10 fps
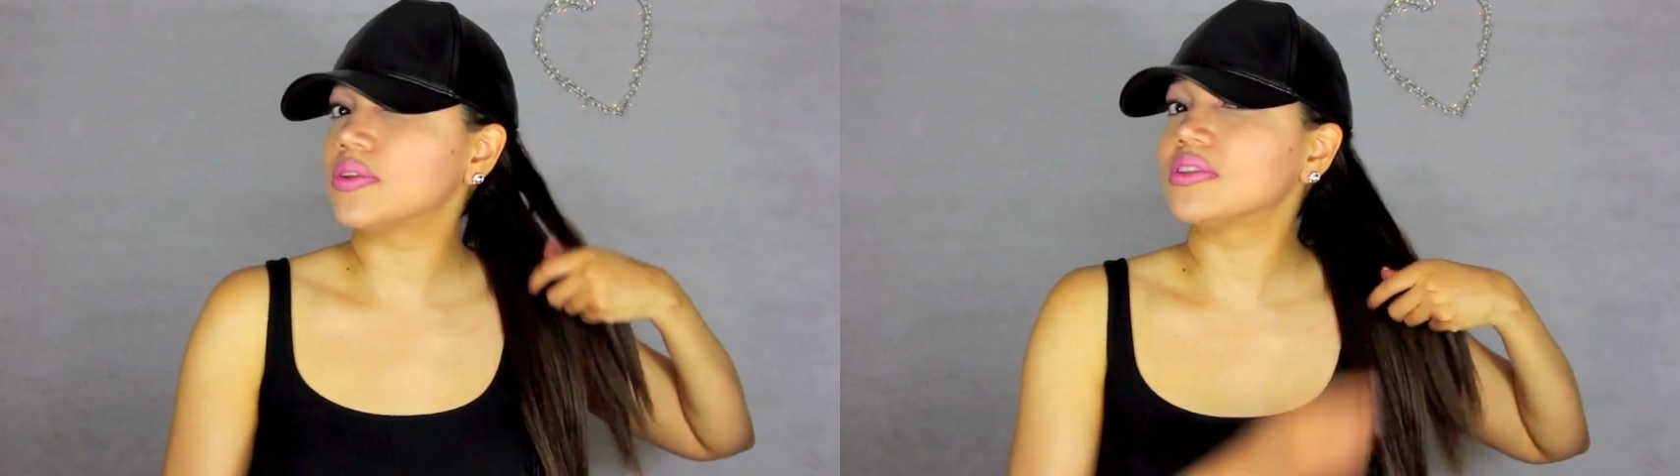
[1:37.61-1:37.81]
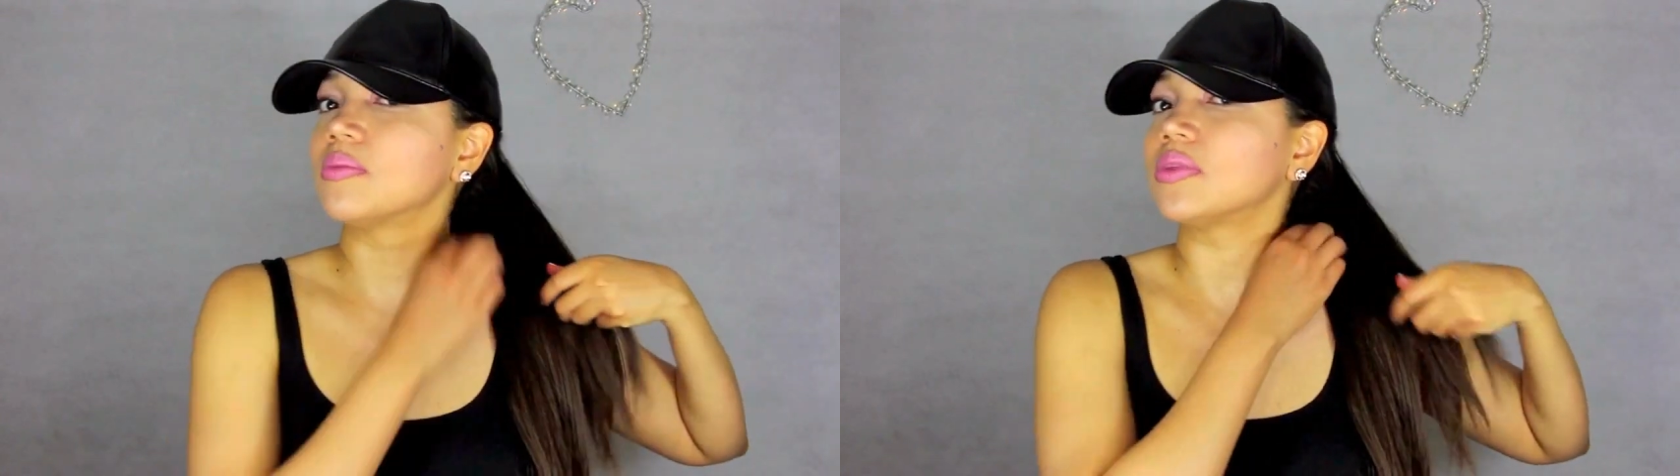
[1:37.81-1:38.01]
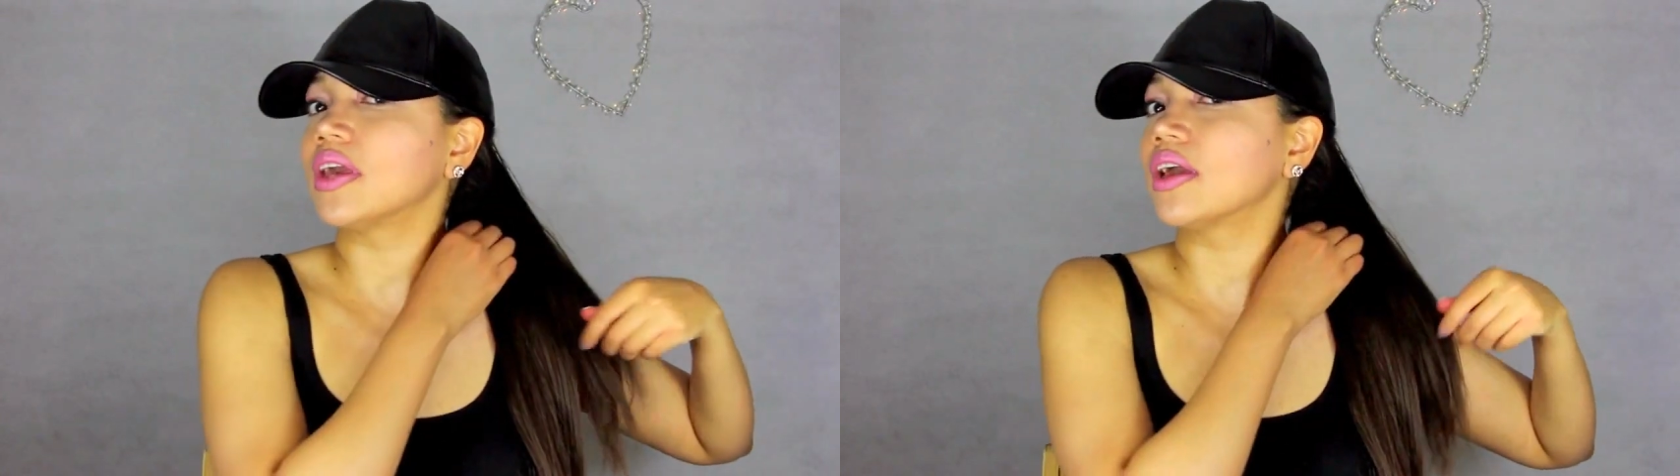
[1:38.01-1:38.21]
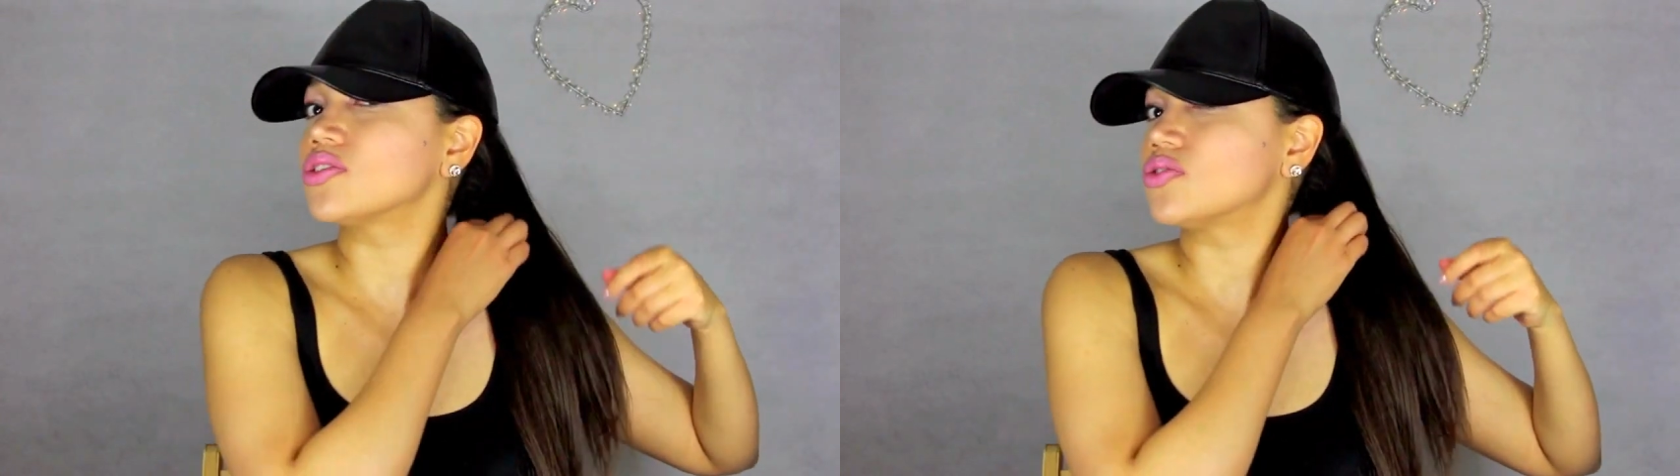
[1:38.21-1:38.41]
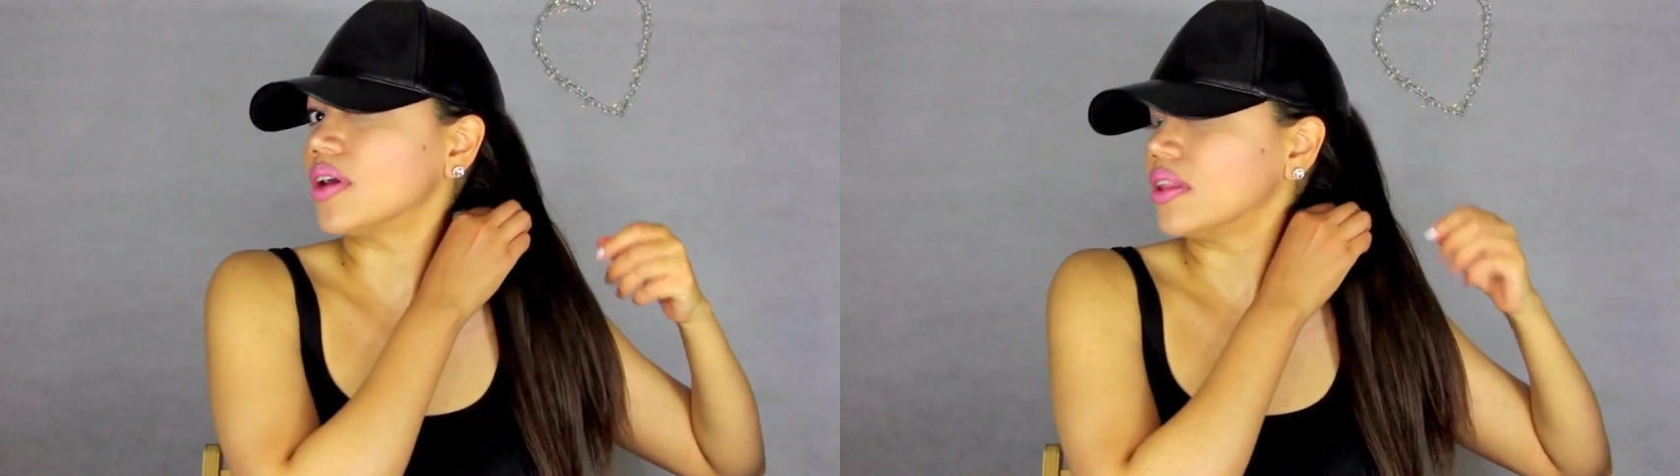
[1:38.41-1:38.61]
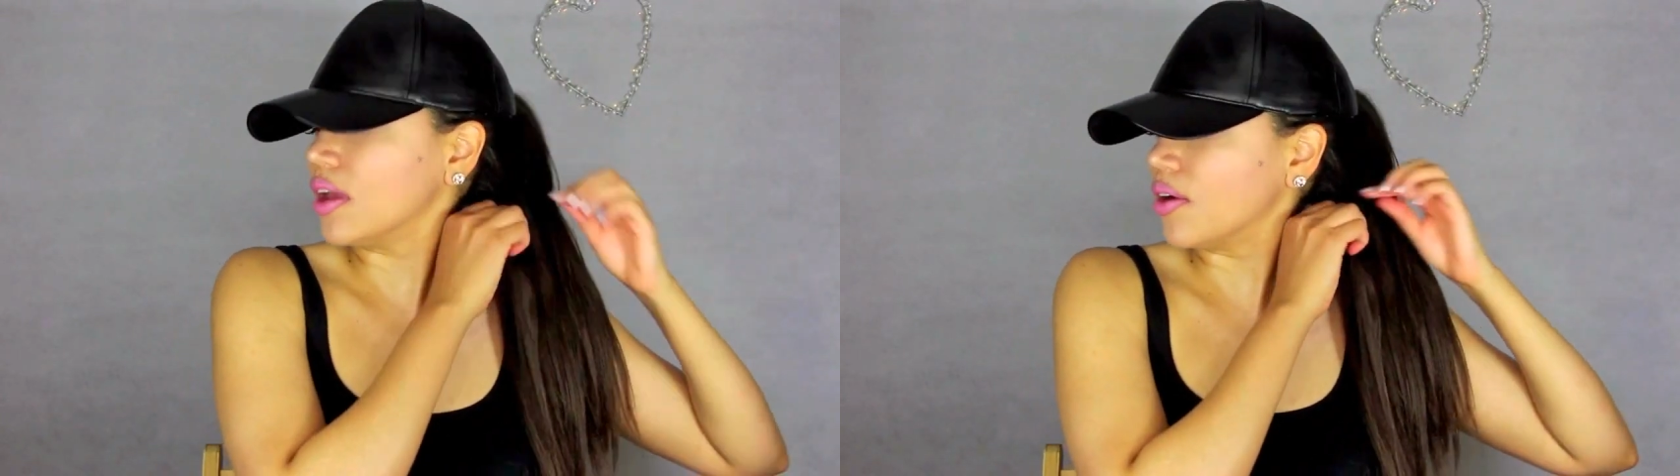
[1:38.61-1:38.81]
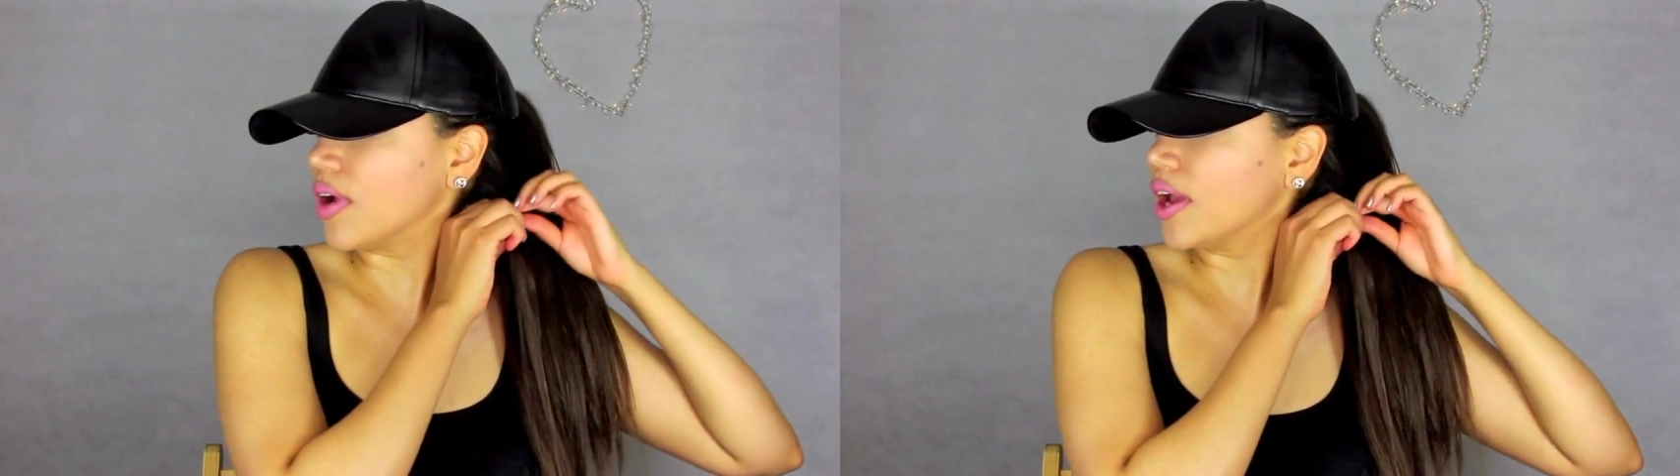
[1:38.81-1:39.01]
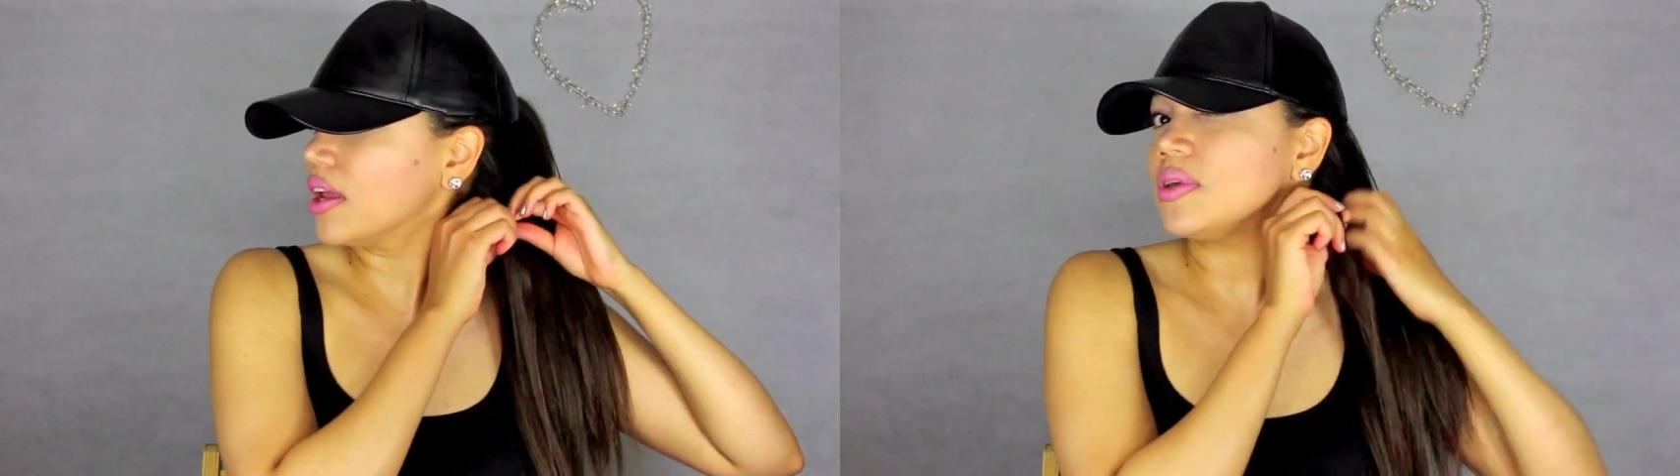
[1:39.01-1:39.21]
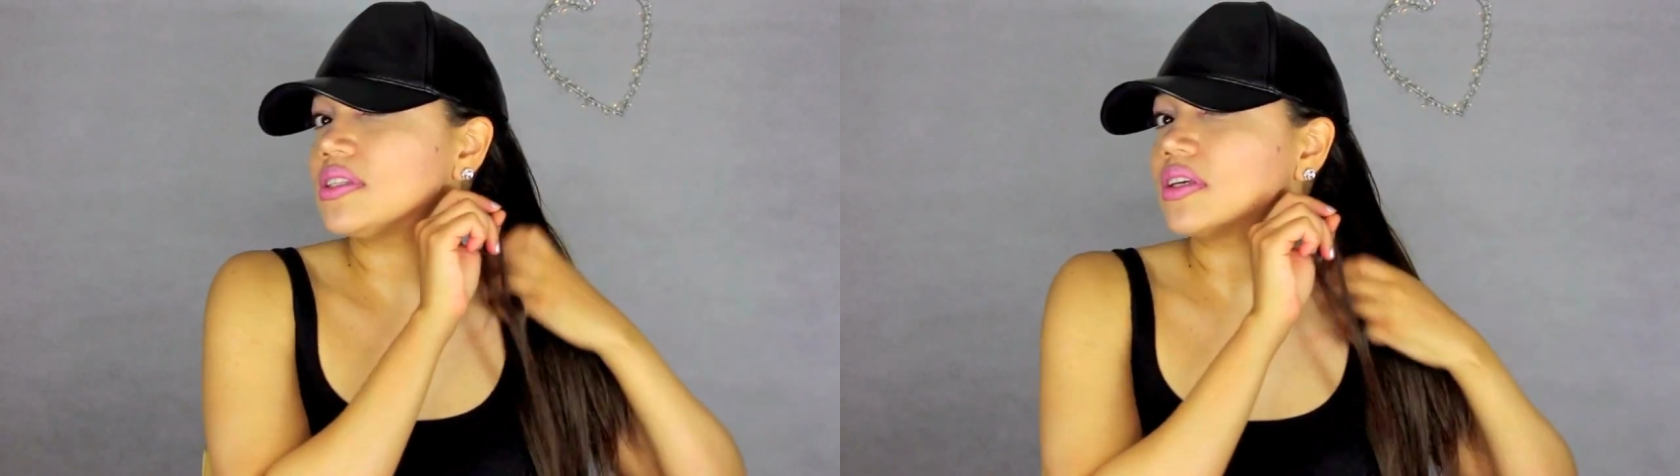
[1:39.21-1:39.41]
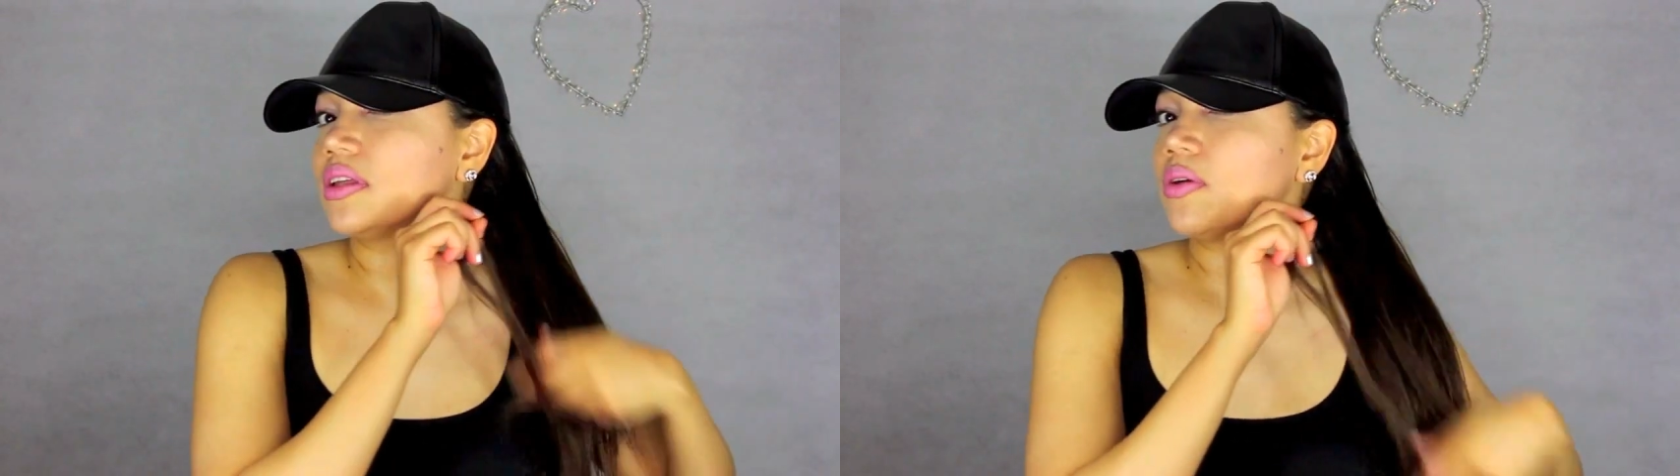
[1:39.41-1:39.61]
put something extra in there, right?
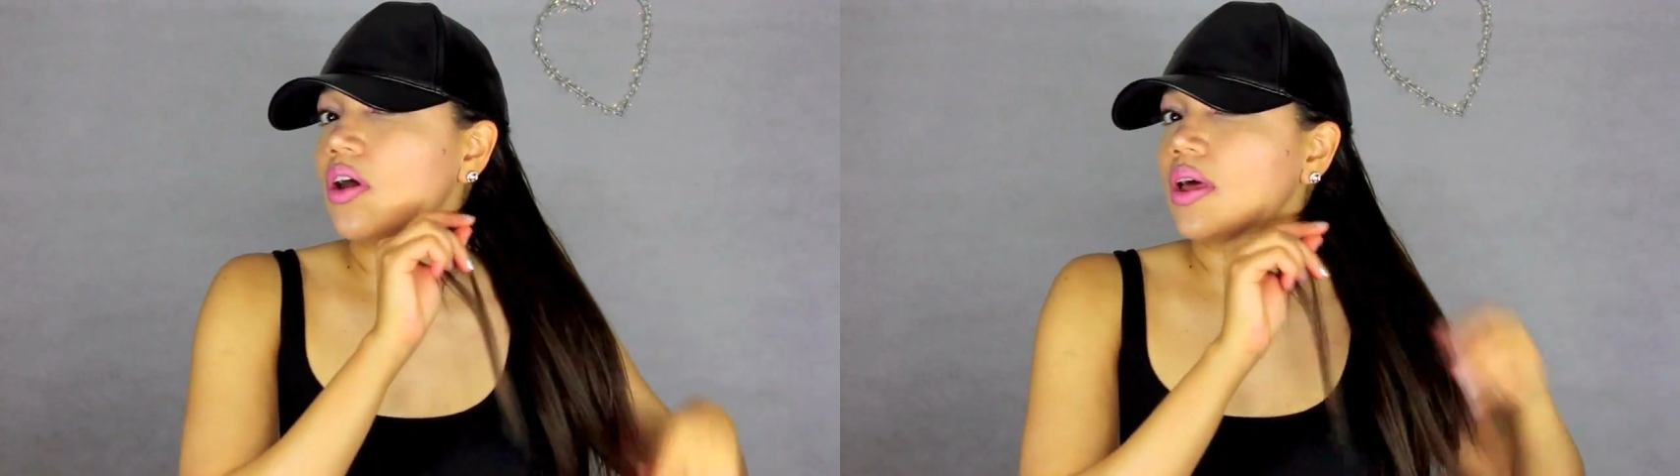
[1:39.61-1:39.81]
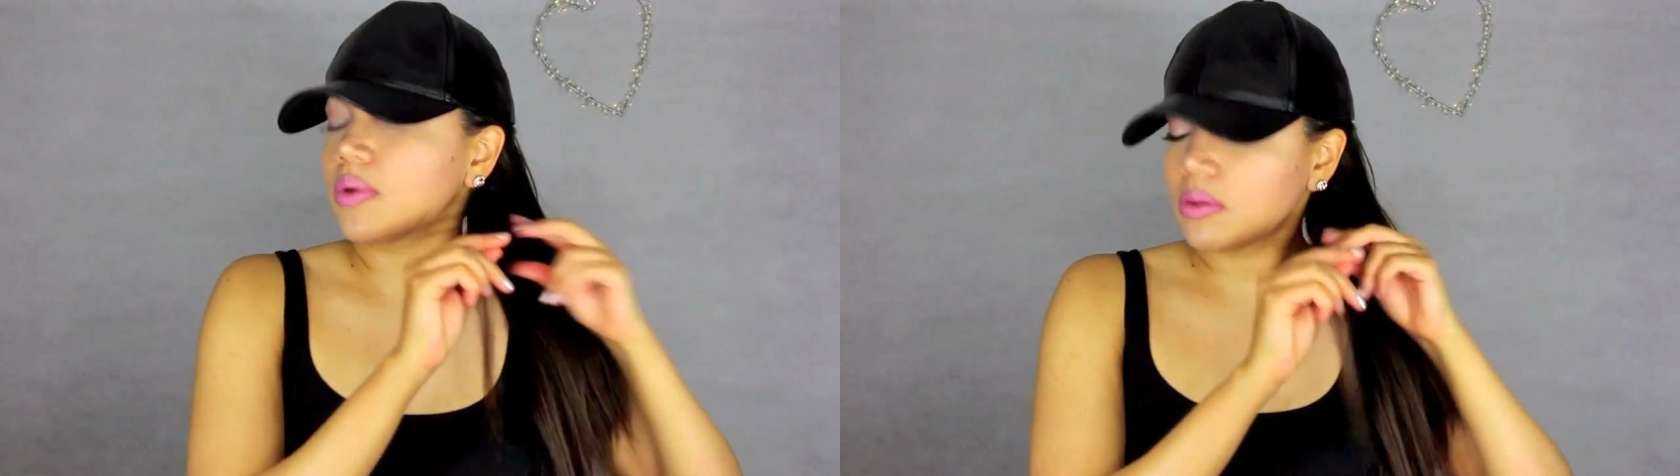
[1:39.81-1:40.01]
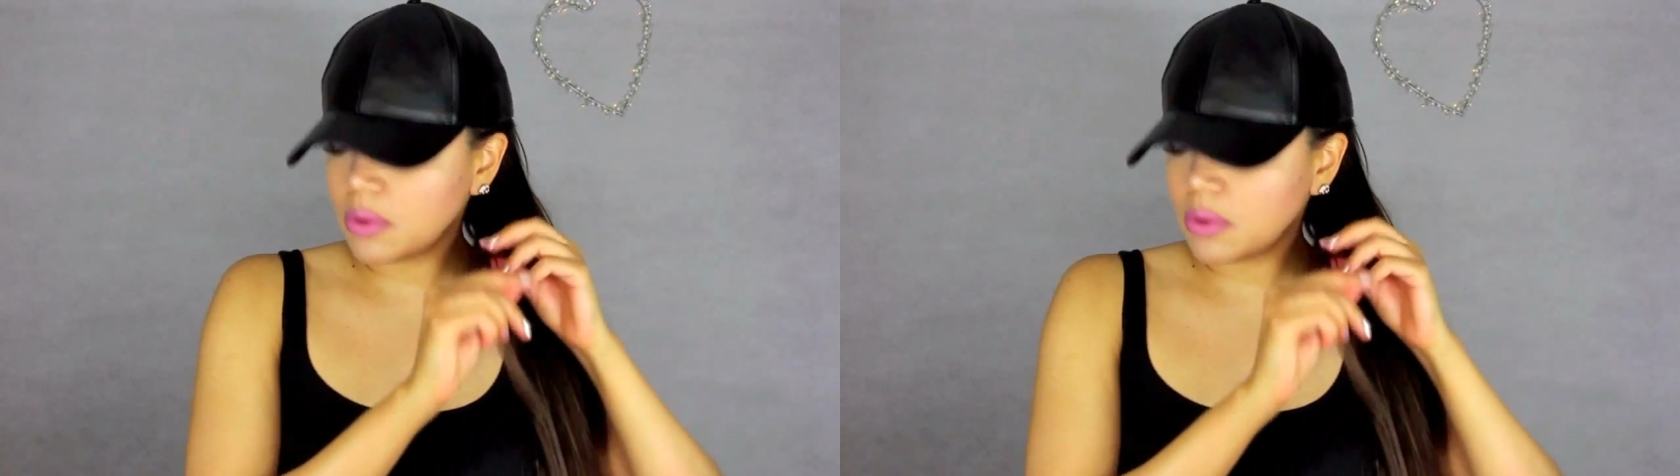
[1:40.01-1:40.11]
Basically all I'm